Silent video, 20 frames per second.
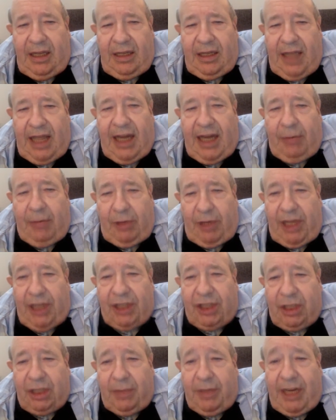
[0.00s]
that
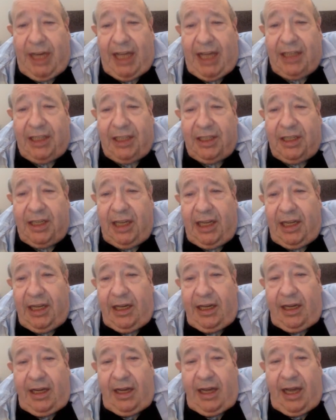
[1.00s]
relationship had ended
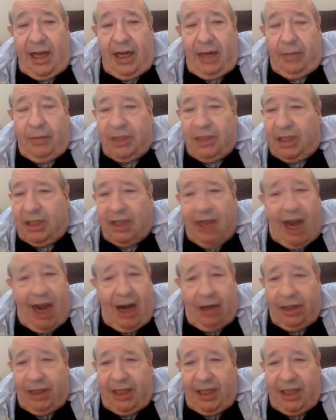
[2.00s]
and it was
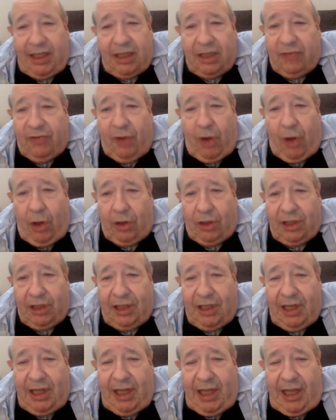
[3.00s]
entirely his fault.
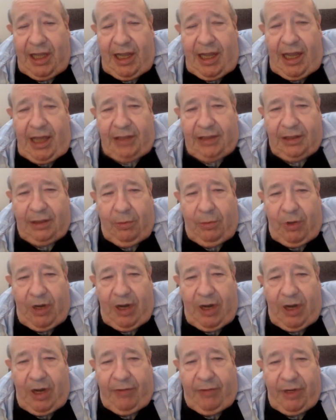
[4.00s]

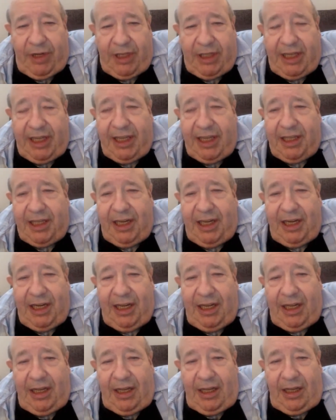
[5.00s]
Whatever he did,
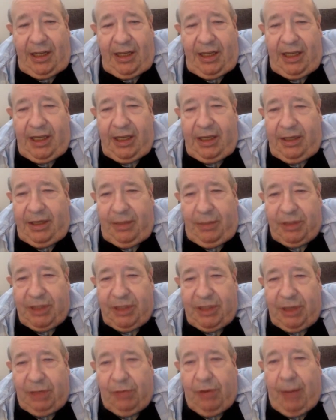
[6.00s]
it was
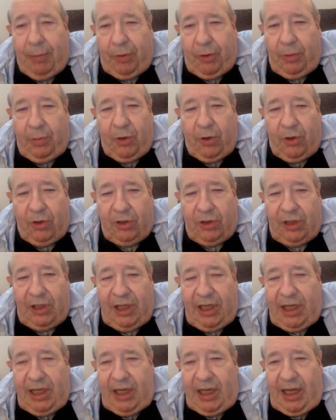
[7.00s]
irreparable,
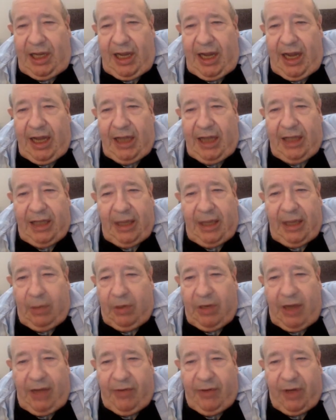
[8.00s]
and they were
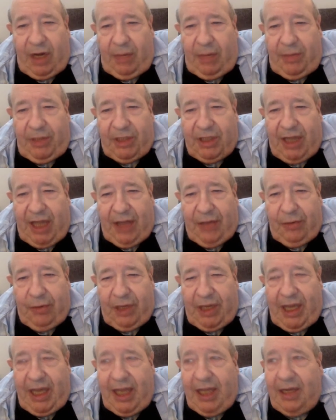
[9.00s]
never going to be together
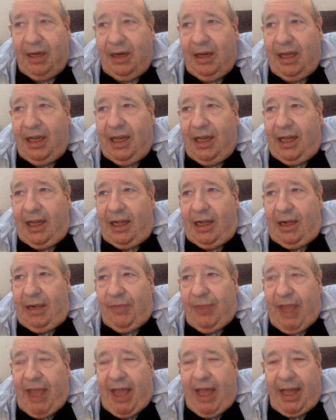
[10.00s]
again.
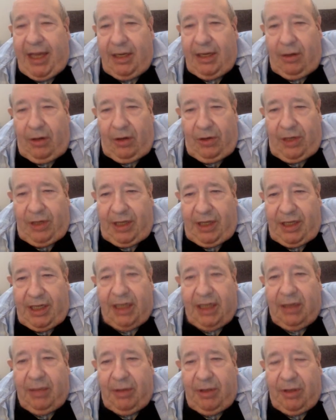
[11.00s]
And he
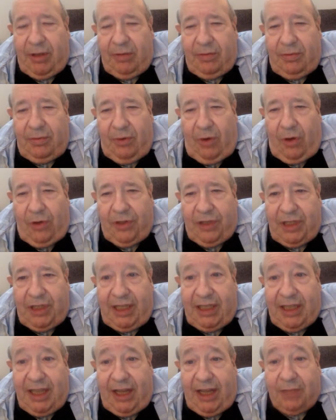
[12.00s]
didn't give me all the
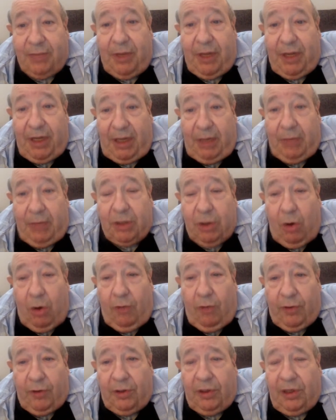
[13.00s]
details, but it was
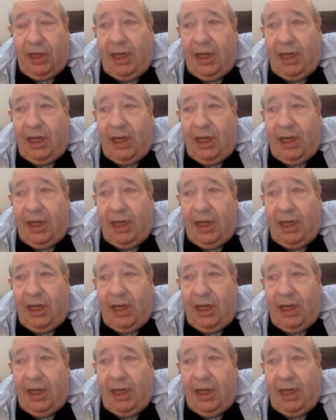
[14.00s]
over.